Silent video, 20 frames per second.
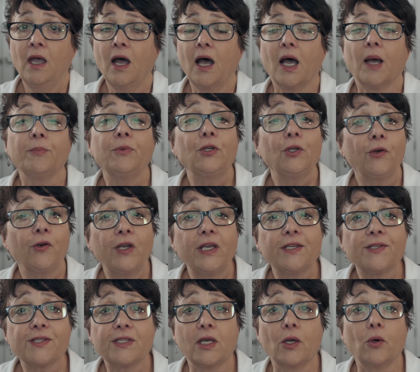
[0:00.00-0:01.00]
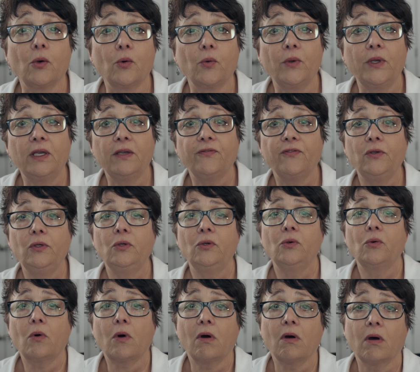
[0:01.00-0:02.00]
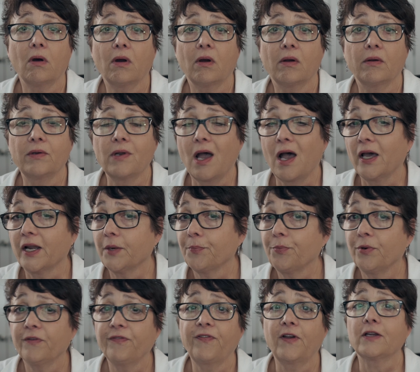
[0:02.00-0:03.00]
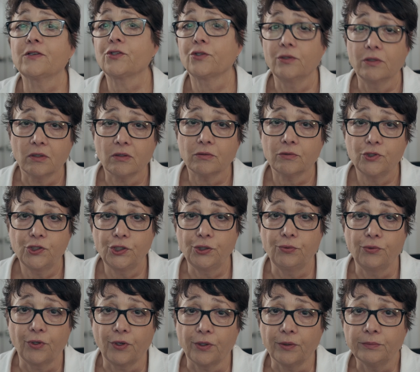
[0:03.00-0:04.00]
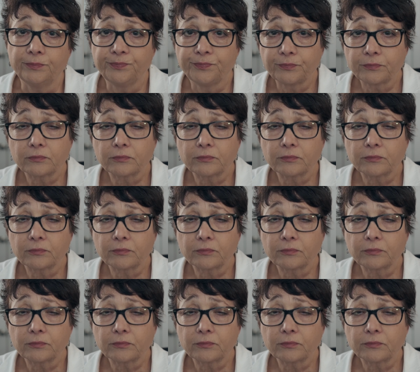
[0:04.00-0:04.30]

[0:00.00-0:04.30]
I'm curious though, if you are not a professional shooter,